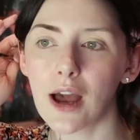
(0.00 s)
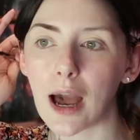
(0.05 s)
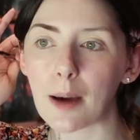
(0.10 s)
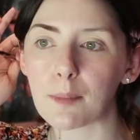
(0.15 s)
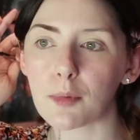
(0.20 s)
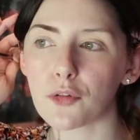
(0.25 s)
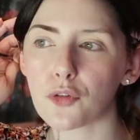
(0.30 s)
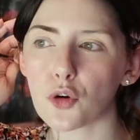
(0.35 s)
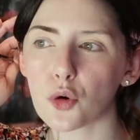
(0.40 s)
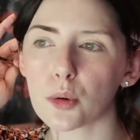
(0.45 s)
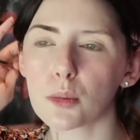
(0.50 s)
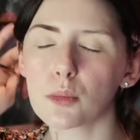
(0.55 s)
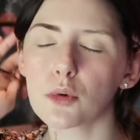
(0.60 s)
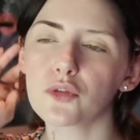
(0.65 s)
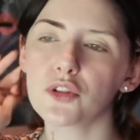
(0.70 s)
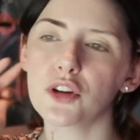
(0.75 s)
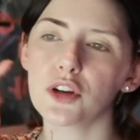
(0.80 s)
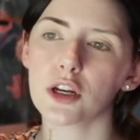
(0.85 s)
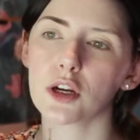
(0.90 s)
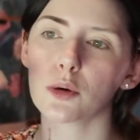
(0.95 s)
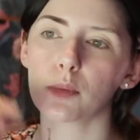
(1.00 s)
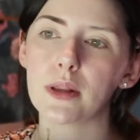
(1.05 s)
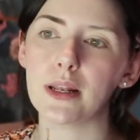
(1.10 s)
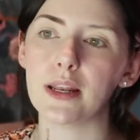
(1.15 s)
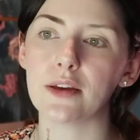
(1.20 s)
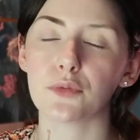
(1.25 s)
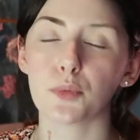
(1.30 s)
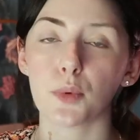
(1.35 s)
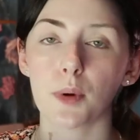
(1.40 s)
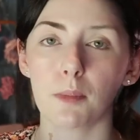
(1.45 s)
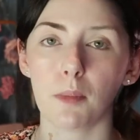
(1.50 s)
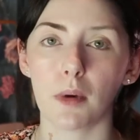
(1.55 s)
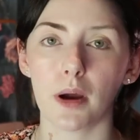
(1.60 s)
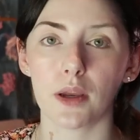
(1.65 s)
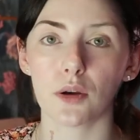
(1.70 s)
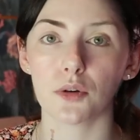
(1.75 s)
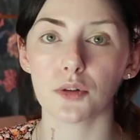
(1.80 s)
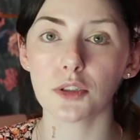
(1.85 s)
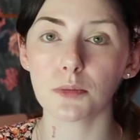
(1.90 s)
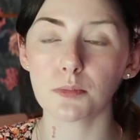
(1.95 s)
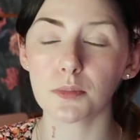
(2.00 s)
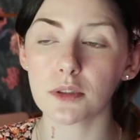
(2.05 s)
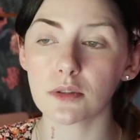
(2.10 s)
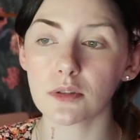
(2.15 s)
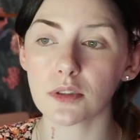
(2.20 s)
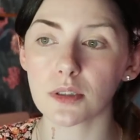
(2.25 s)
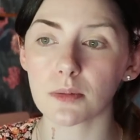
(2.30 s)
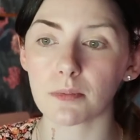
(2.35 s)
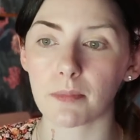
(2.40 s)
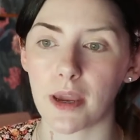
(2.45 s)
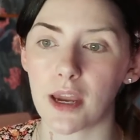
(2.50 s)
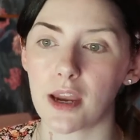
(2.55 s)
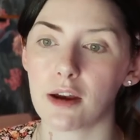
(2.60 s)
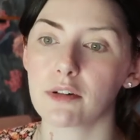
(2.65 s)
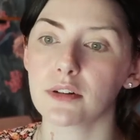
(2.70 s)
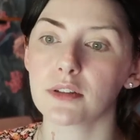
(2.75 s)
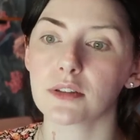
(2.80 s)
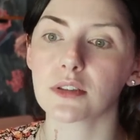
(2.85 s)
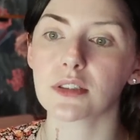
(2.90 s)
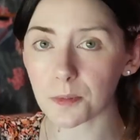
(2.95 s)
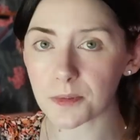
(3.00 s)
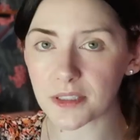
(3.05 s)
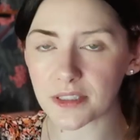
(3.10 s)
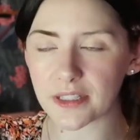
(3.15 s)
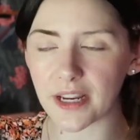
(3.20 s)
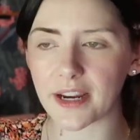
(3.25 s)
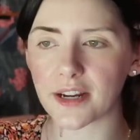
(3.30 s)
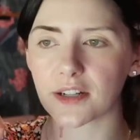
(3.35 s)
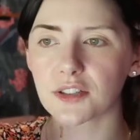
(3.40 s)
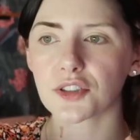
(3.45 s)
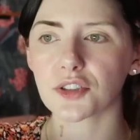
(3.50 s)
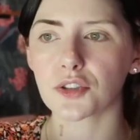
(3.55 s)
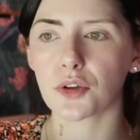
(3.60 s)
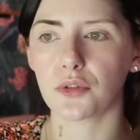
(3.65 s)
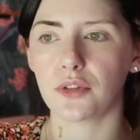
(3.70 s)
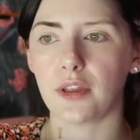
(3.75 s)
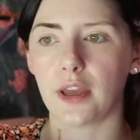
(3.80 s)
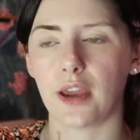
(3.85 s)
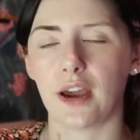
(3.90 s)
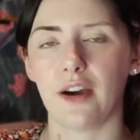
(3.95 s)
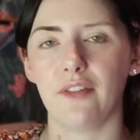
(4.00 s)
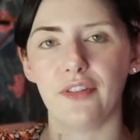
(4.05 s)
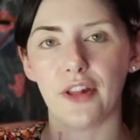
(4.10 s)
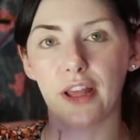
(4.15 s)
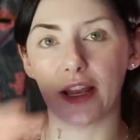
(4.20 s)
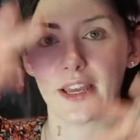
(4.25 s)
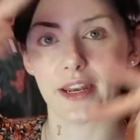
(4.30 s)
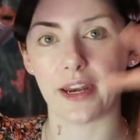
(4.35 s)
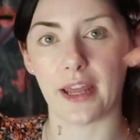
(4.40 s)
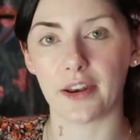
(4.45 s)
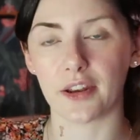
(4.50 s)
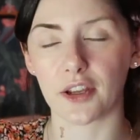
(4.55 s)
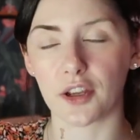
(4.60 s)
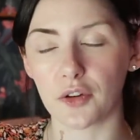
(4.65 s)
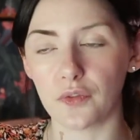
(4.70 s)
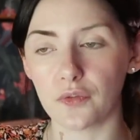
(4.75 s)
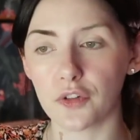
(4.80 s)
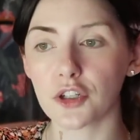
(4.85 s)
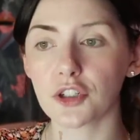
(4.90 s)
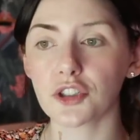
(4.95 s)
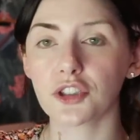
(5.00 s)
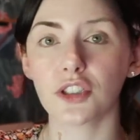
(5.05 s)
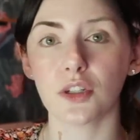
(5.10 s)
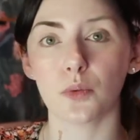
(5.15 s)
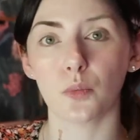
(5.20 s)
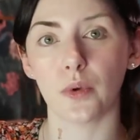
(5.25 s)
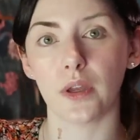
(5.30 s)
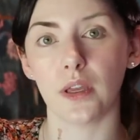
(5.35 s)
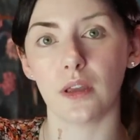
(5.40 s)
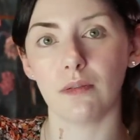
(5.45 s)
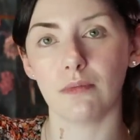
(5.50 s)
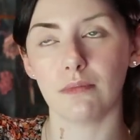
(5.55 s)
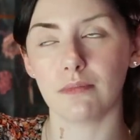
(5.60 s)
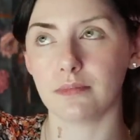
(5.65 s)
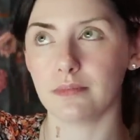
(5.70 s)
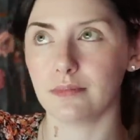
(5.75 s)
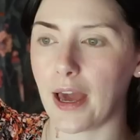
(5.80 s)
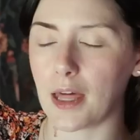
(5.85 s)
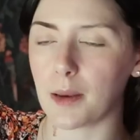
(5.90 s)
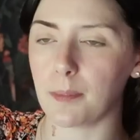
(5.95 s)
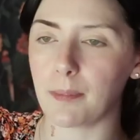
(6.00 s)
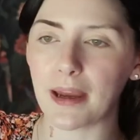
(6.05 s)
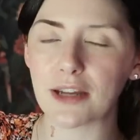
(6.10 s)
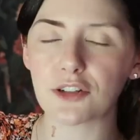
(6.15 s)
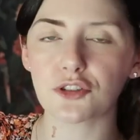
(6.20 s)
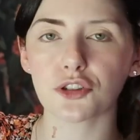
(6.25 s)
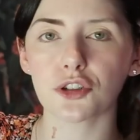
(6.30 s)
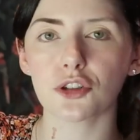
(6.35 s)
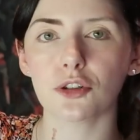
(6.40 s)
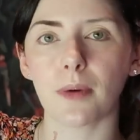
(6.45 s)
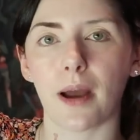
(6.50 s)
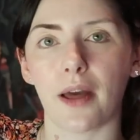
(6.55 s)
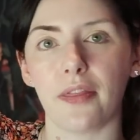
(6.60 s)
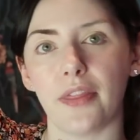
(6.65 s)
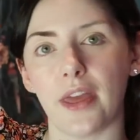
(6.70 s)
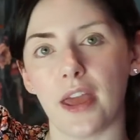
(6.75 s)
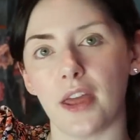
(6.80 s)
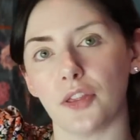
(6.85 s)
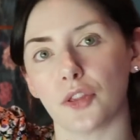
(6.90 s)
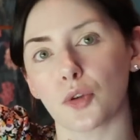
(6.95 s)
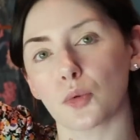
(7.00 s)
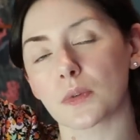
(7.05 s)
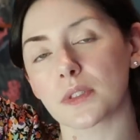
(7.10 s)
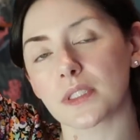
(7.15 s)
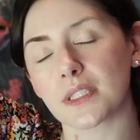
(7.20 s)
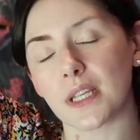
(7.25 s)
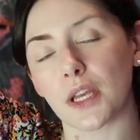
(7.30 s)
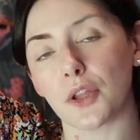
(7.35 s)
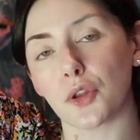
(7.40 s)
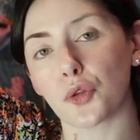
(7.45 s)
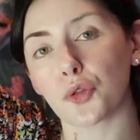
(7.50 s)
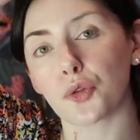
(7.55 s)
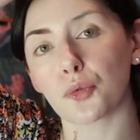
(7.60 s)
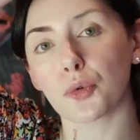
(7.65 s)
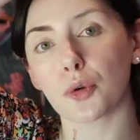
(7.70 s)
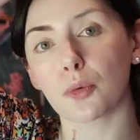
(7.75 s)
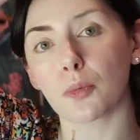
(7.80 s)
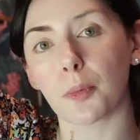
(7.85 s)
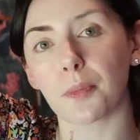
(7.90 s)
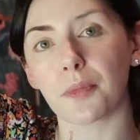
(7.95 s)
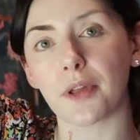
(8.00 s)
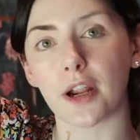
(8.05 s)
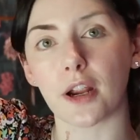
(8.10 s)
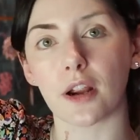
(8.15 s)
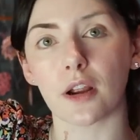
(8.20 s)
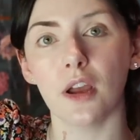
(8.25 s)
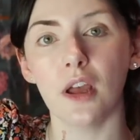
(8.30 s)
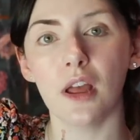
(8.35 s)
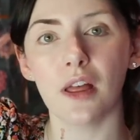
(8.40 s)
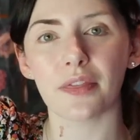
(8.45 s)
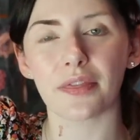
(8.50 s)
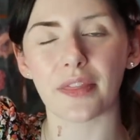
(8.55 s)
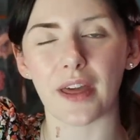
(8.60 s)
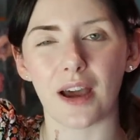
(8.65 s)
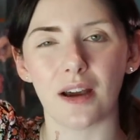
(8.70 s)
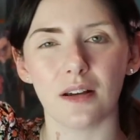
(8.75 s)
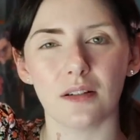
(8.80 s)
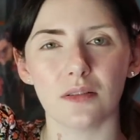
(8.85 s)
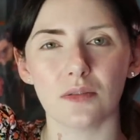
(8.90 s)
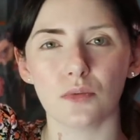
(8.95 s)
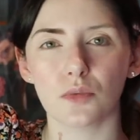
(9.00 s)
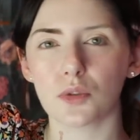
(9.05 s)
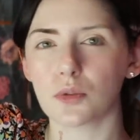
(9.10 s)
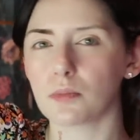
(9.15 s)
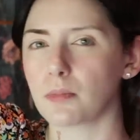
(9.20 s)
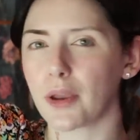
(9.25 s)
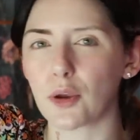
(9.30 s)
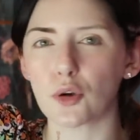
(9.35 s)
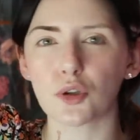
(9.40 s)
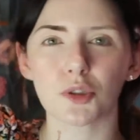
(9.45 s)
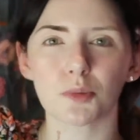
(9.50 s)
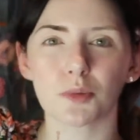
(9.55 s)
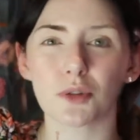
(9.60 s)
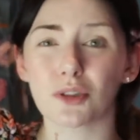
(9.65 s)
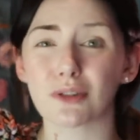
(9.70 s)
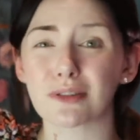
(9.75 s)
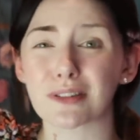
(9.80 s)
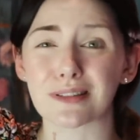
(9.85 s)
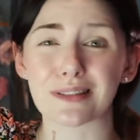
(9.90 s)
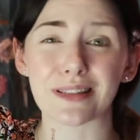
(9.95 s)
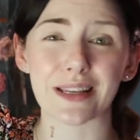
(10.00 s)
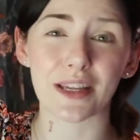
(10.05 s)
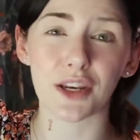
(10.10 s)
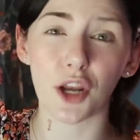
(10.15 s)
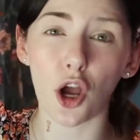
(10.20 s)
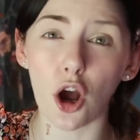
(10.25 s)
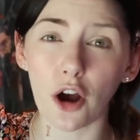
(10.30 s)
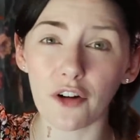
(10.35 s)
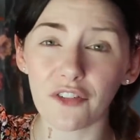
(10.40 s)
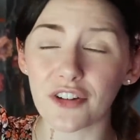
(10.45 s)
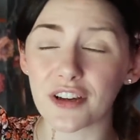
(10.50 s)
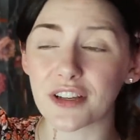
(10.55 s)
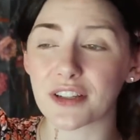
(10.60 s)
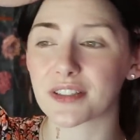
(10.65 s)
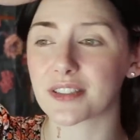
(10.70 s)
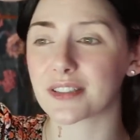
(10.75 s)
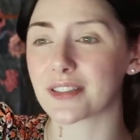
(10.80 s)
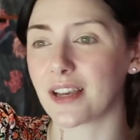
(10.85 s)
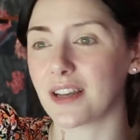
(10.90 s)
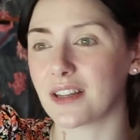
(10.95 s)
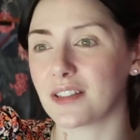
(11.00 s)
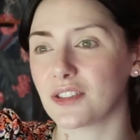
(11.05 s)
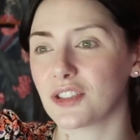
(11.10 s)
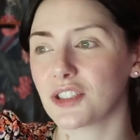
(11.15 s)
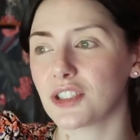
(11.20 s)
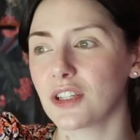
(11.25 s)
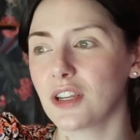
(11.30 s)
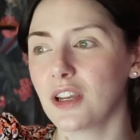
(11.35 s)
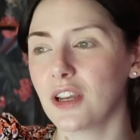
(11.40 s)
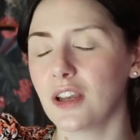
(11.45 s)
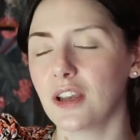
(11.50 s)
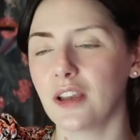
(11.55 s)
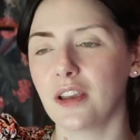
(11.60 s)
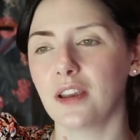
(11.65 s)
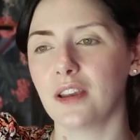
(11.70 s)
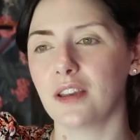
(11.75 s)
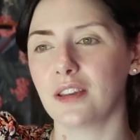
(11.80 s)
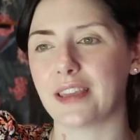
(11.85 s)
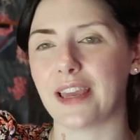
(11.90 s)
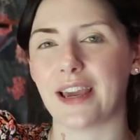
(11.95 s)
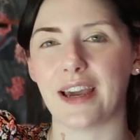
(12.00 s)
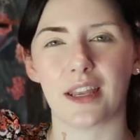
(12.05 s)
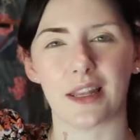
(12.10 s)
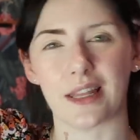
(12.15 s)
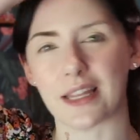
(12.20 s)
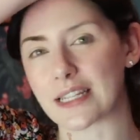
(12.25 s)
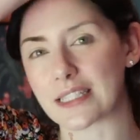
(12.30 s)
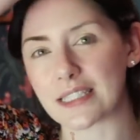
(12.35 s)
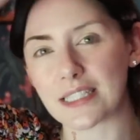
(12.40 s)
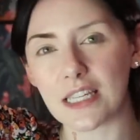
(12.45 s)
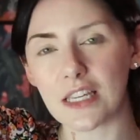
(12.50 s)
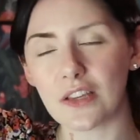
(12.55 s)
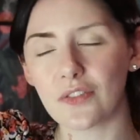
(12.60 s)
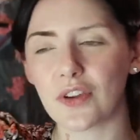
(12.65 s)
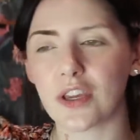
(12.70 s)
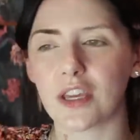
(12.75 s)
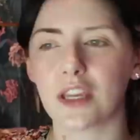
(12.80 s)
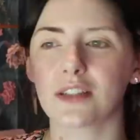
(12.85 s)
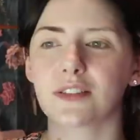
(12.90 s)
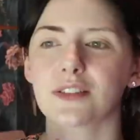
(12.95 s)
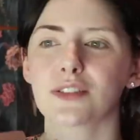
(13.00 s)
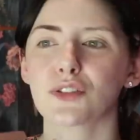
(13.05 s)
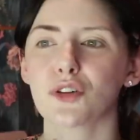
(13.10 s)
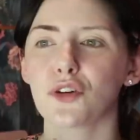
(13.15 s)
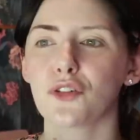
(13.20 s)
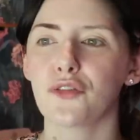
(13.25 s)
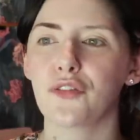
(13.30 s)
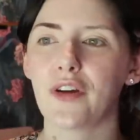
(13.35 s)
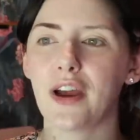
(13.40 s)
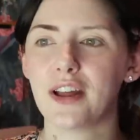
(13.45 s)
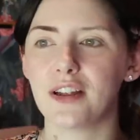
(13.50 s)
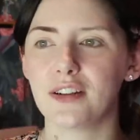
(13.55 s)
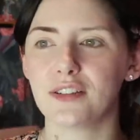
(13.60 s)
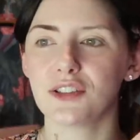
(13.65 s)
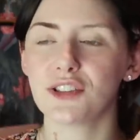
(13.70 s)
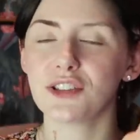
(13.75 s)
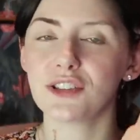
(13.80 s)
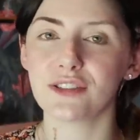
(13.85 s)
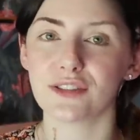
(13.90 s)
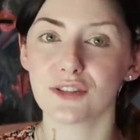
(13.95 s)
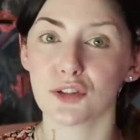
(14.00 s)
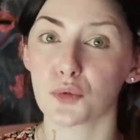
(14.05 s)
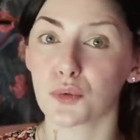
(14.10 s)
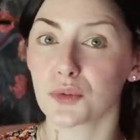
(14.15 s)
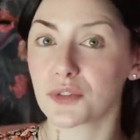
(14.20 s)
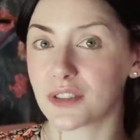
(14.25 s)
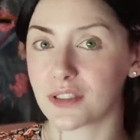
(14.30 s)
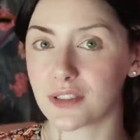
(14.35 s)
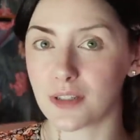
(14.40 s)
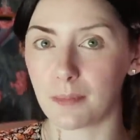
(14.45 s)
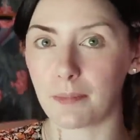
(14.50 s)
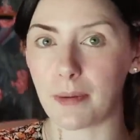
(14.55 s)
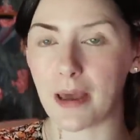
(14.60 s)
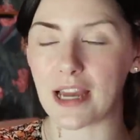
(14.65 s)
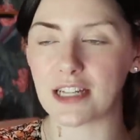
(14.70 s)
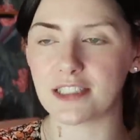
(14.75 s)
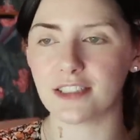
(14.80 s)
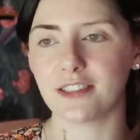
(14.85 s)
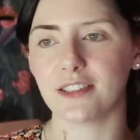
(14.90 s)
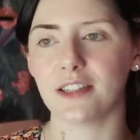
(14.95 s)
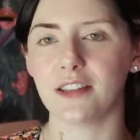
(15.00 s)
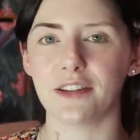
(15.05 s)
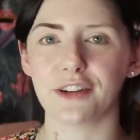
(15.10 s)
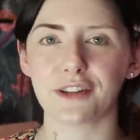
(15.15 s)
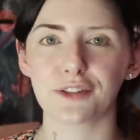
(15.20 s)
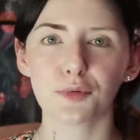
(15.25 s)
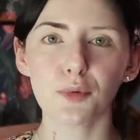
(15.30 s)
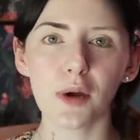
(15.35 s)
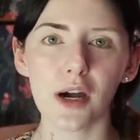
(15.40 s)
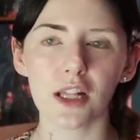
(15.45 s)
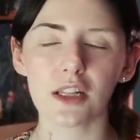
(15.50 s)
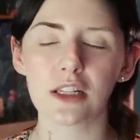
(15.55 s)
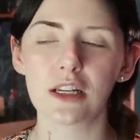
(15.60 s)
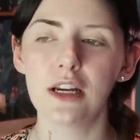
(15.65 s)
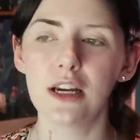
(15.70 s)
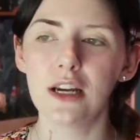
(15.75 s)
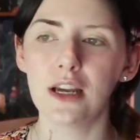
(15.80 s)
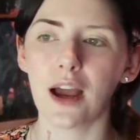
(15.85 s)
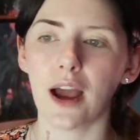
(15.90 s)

And before we moved in here, we lived with my husband's parents upstairs. So they have like an attic conversion, and we had a bedroom. And then there was another room up there that my husband uses like an office, and yeah, had like a TV and stuff, and there was a bed in there as well.